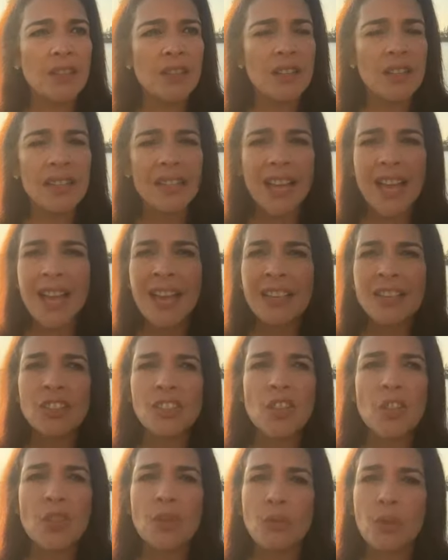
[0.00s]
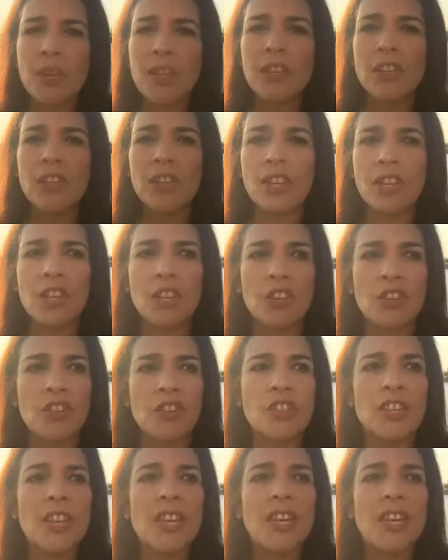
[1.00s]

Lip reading: last 3 years,